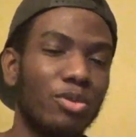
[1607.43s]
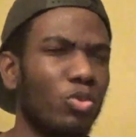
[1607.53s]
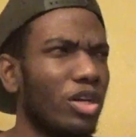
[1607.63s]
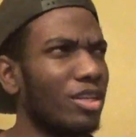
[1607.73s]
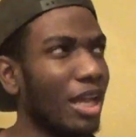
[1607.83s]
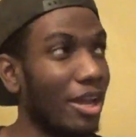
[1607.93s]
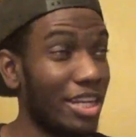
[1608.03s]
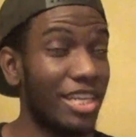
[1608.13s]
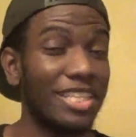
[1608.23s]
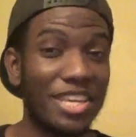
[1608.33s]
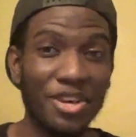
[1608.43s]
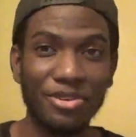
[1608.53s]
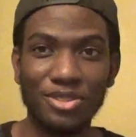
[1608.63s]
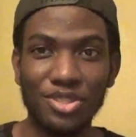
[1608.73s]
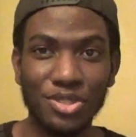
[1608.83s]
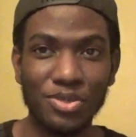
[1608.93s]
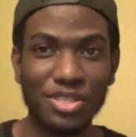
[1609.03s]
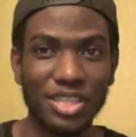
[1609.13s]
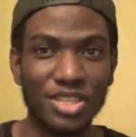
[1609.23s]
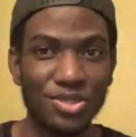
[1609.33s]
well I did hear on the news
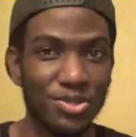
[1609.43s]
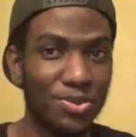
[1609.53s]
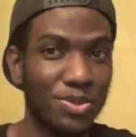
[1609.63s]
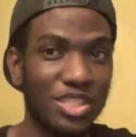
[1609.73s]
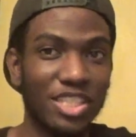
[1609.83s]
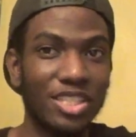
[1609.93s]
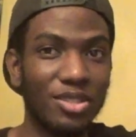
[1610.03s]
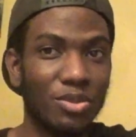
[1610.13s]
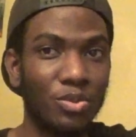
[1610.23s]
saying Susie